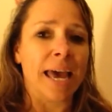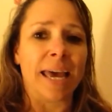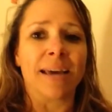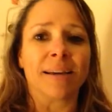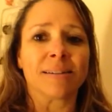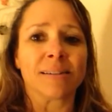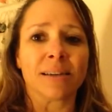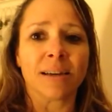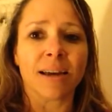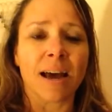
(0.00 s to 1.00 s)

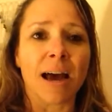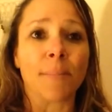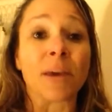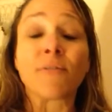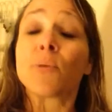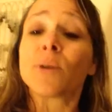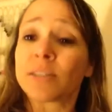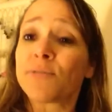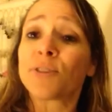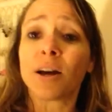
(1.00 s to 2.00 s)
and um, if it
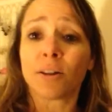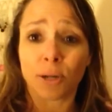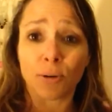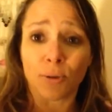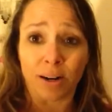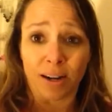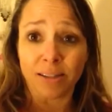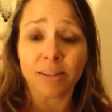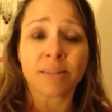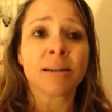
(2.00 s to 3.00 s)
wasn't for halloween horror
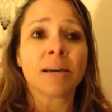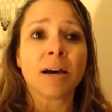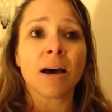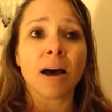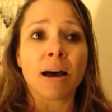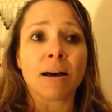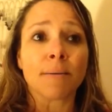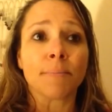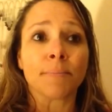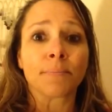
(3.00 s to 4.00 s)
nights
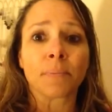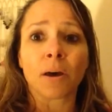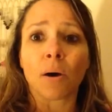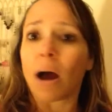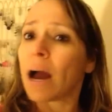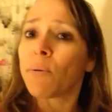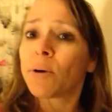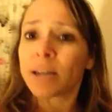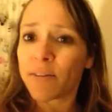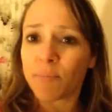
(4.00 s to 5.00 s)
um, i
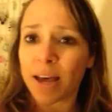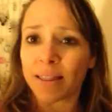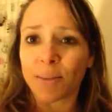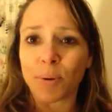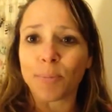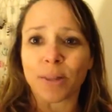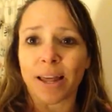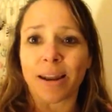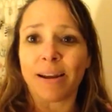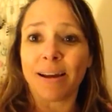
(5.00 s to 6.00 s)
wouldn't have met the people
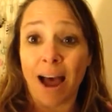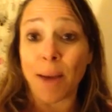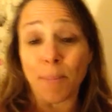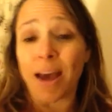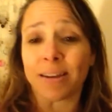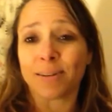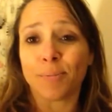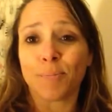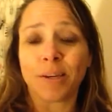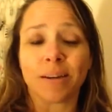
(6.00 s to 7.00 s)
that i met
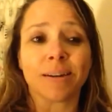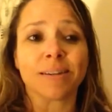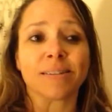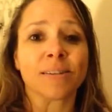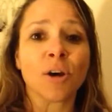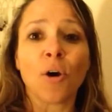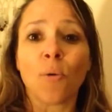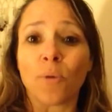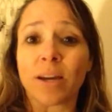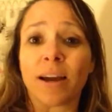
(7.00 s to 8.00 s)
because
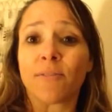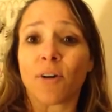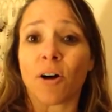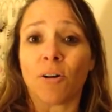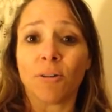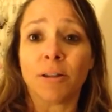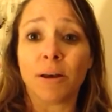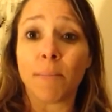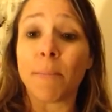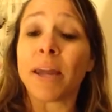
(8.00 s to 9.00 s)
we kind of all
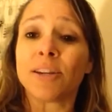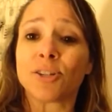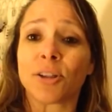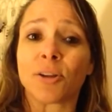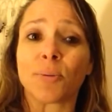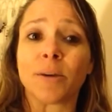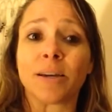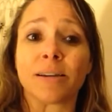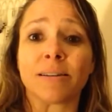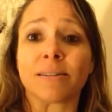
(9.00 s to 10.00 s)
met each other
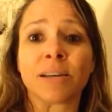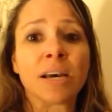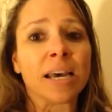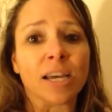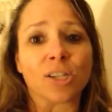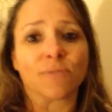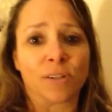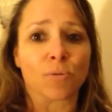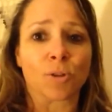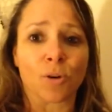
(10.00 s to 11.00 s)
because each of
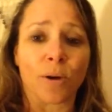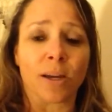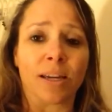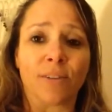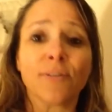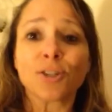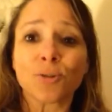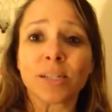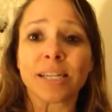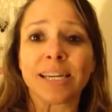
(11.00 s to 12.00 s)
us was going
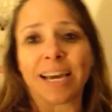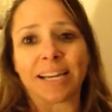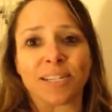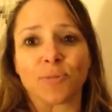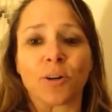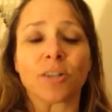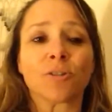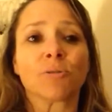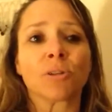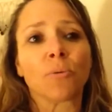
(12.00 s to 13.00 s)
individually and didn't want
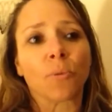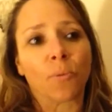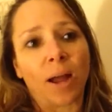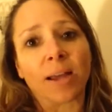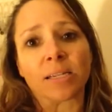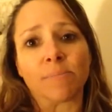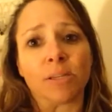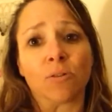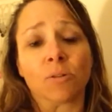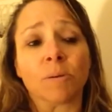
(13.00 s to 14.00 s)
to so i got to
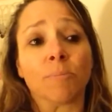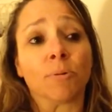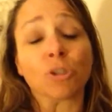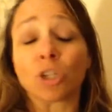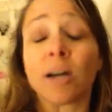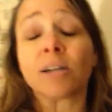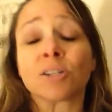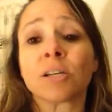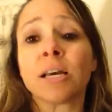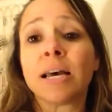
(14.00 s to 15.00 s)
meet those people
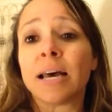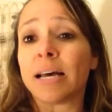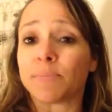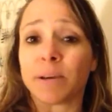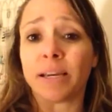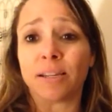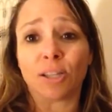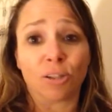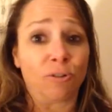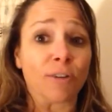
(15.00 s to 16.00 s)
josh has made
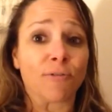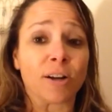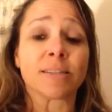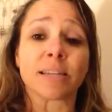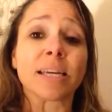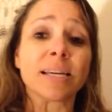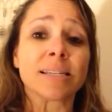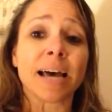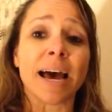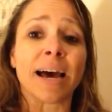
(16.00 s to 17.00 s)
great friends that
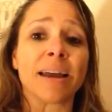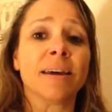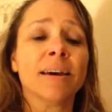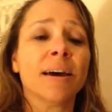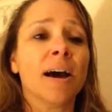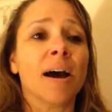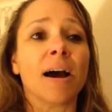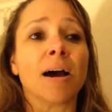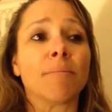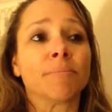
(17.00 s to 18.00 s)
he's had
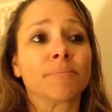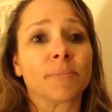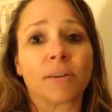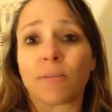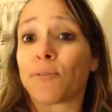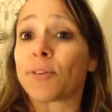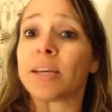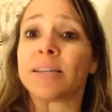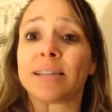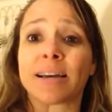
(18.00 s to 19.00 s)
um, for
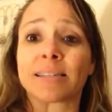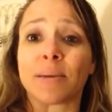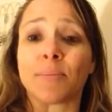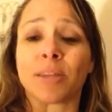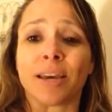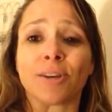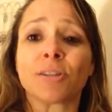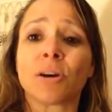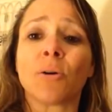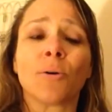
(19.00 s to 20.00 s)
the exact same thing.
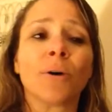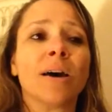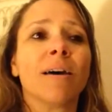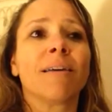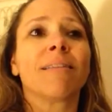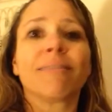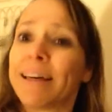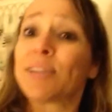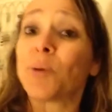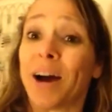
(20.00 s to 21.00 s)
So
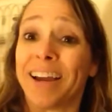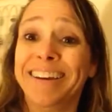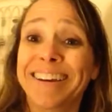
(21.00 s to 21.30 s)
that's why,